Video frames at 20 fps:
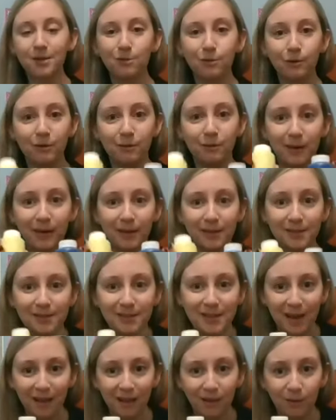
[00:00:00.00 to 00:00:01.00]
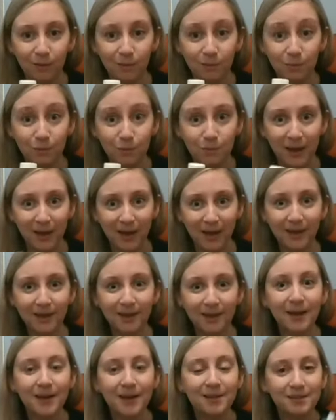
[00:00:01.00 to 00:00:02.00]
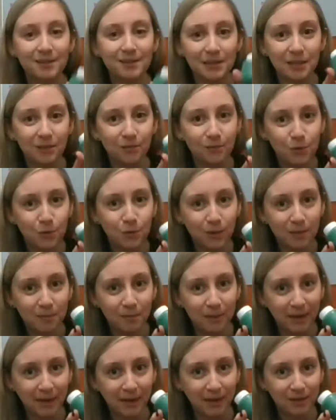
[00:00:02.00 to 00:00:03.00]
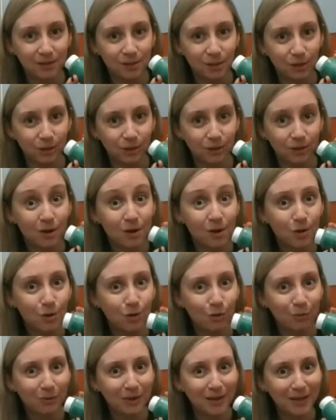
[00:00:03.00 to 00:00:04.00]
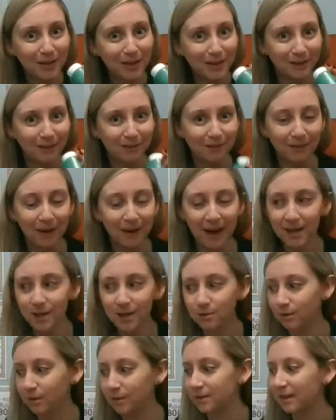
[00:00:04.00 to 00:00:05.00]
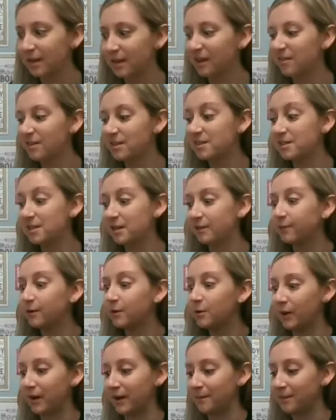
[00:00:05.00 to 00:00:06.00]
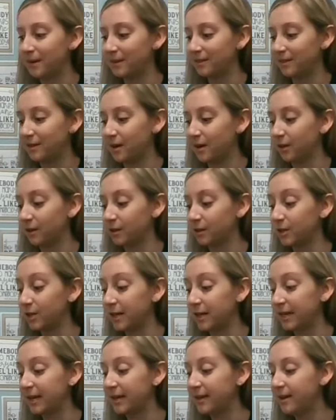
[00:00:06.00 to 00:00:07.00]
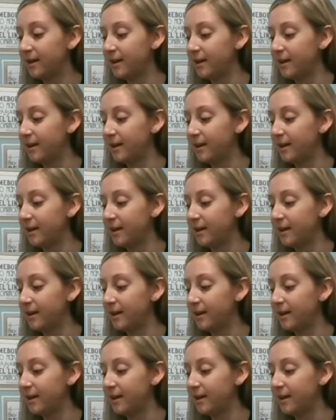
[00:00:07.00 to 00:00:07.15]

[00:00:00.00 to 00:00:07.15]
You could mix yellow and blue paint. See if you can make it turn green, right? You can think of a different way to make the color green.